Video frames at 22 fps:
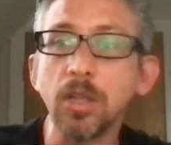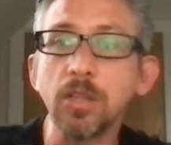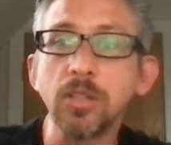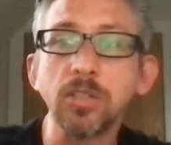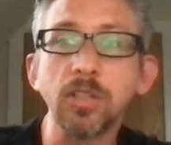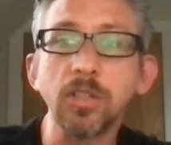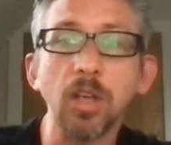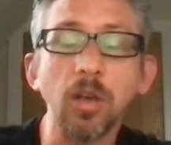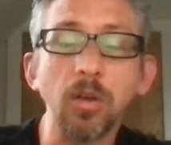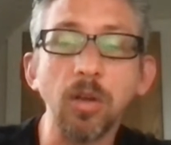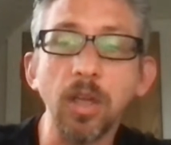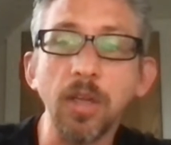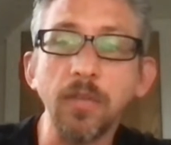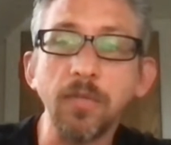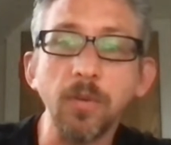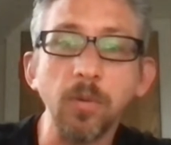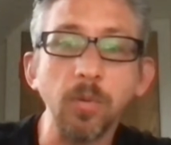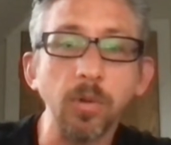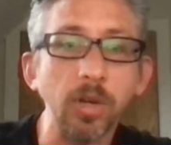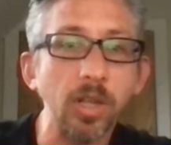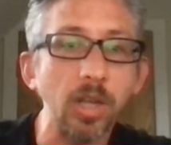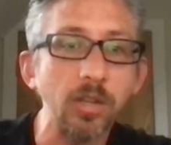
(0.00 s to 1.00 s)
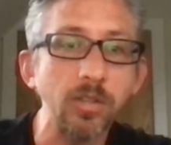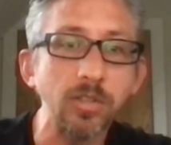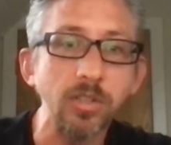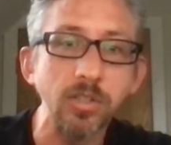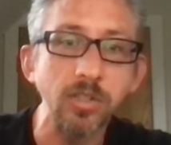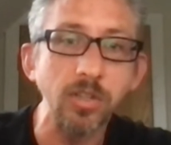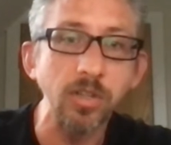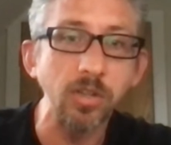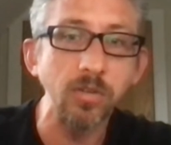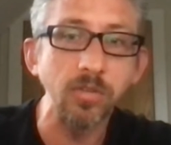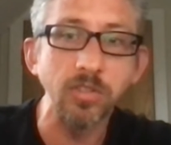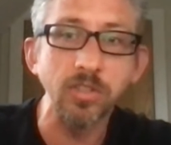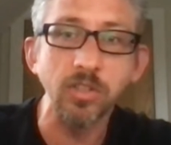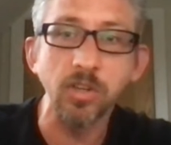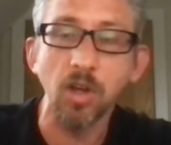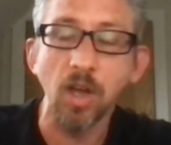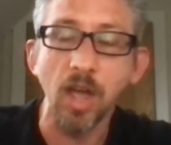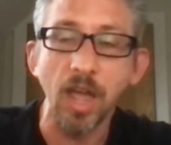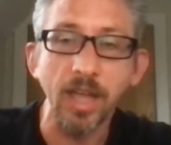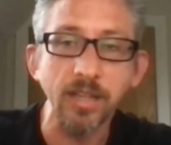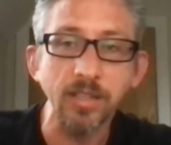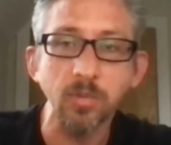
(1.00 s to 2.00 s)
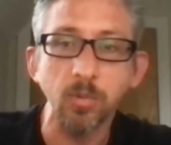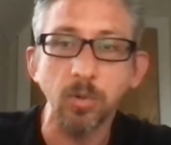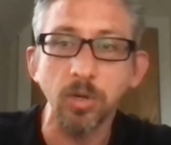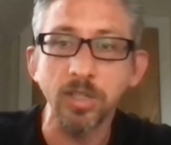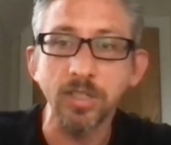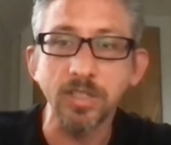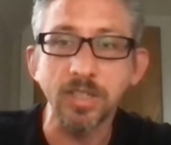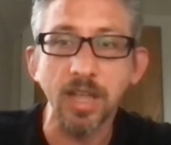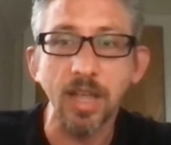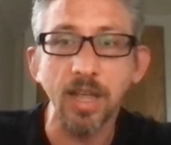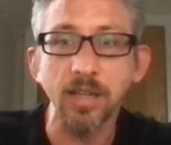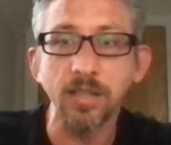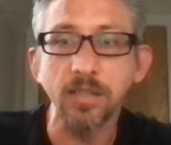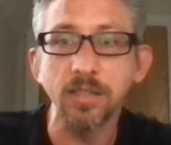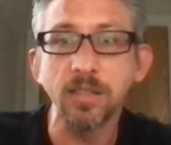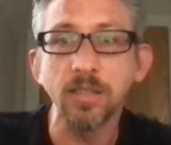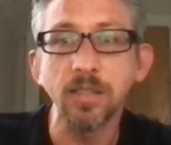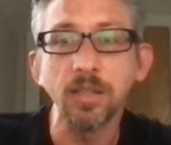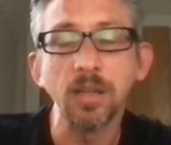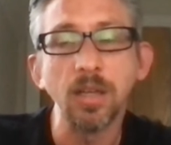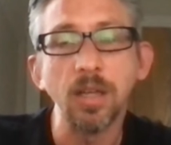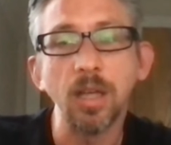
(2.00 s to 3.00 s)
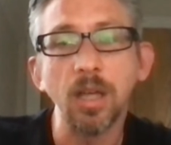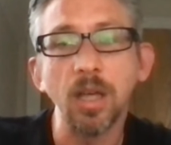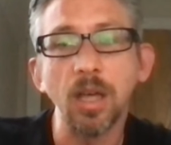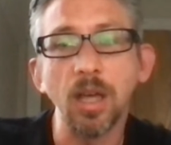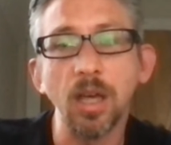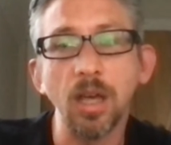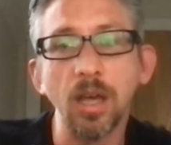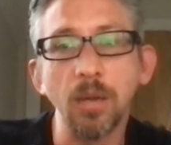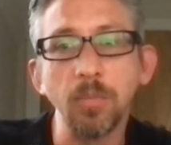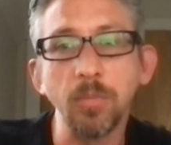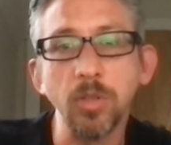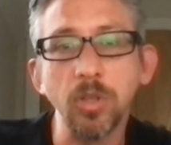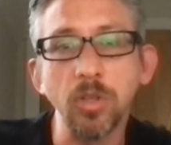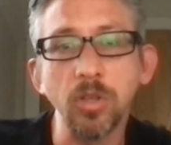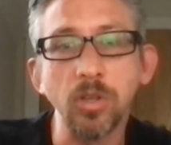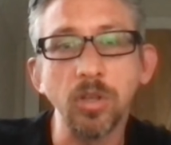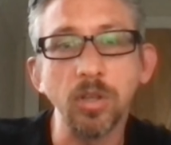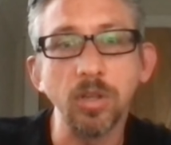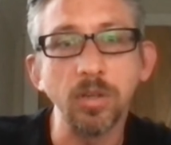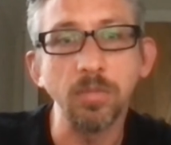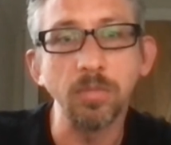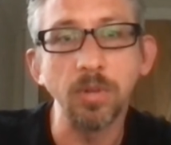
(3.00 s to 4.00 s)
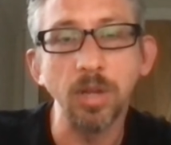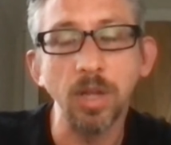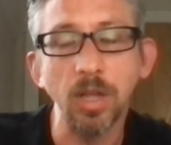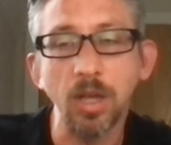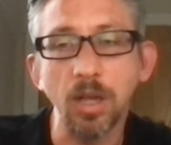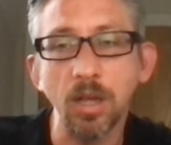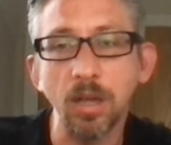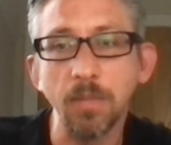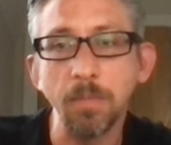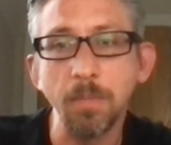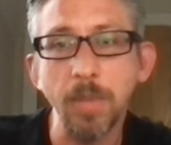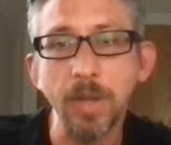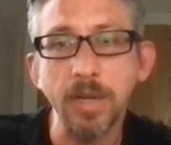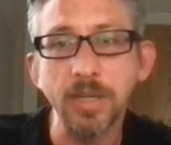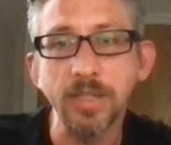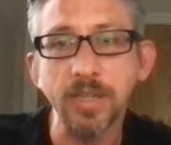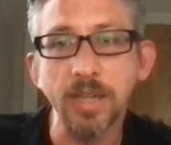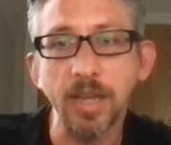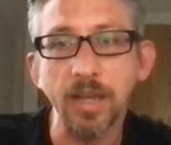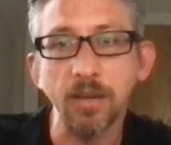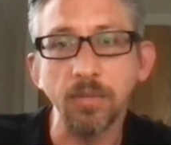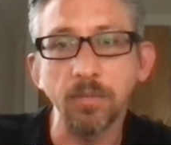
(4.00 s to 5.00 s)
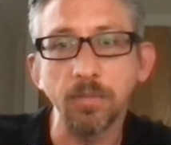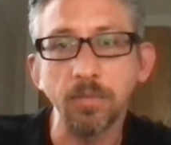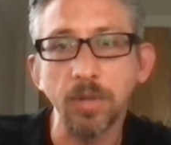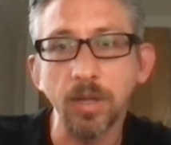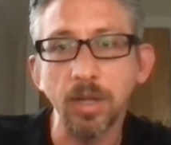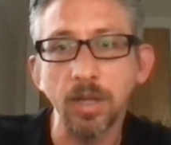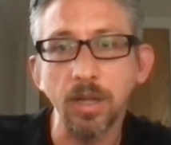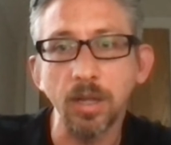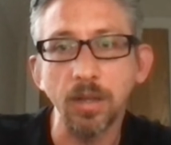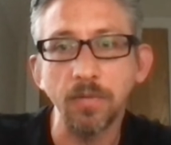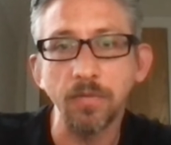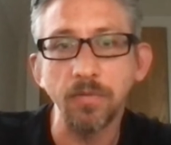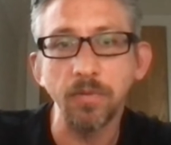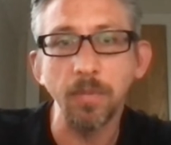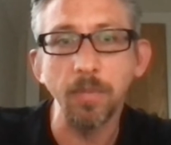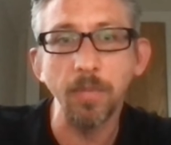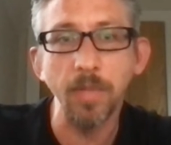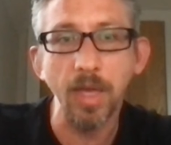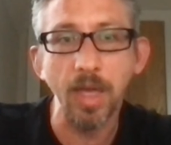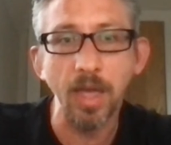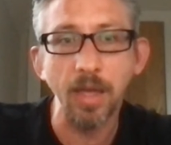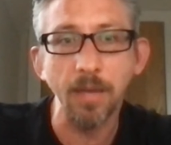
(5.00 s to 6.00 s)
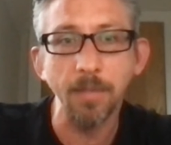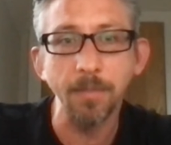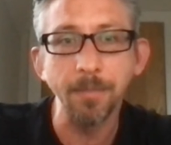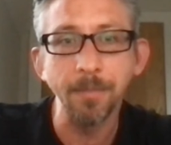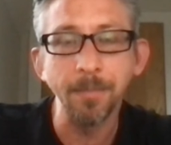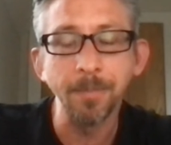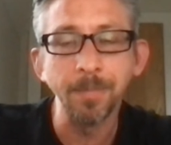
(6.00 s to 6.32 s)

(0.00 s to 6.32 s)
So if you want to go to doods.xyz, you can mint out from there.